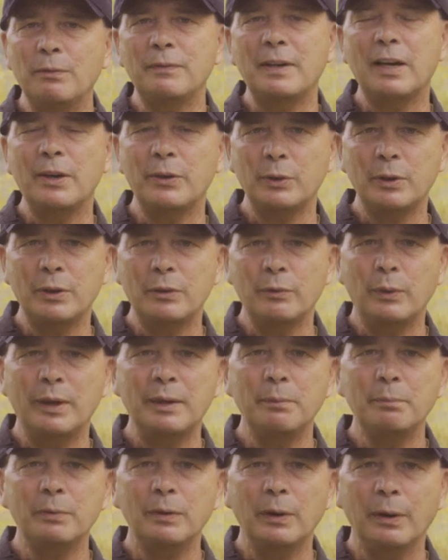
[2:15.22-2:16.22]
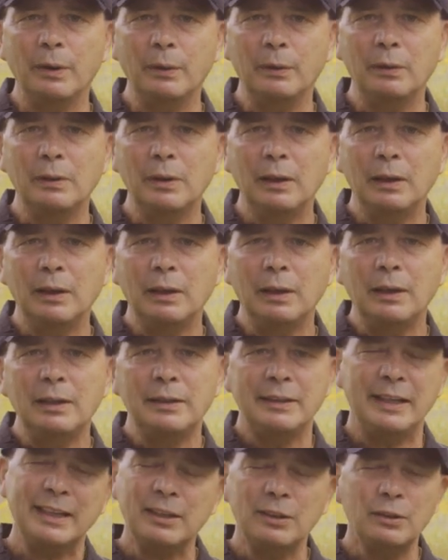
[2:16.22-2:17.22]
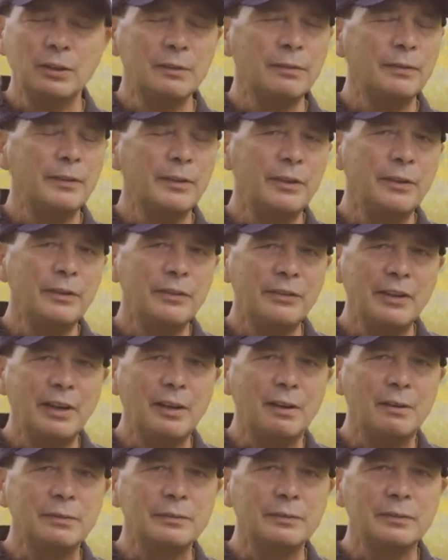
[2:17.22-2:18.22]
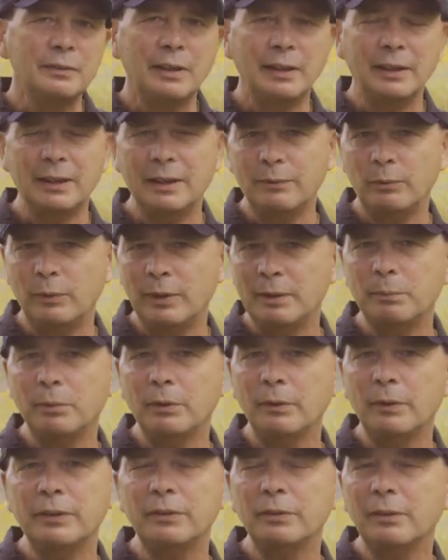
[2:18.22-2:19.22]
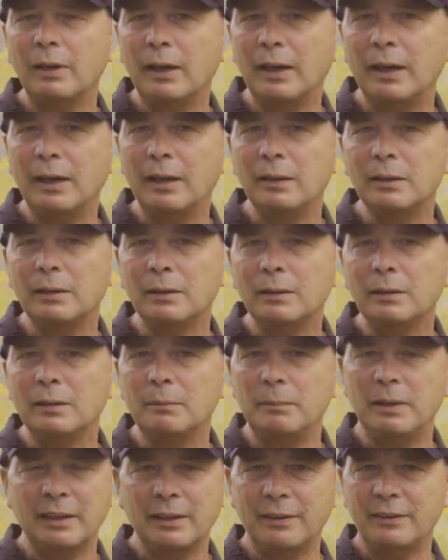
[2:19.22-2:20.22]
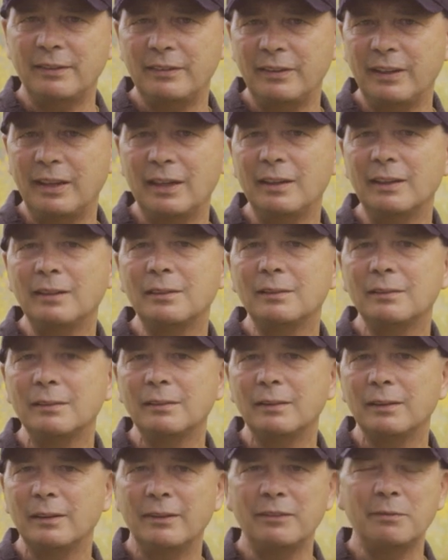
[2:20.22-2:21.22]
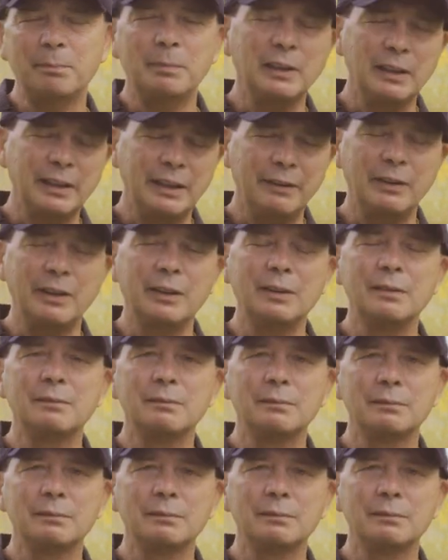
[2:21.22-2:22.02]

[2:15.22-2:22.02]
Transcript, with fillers: founder of WinPro. Take a look for yourself and give WinPro a try because seeing is believing.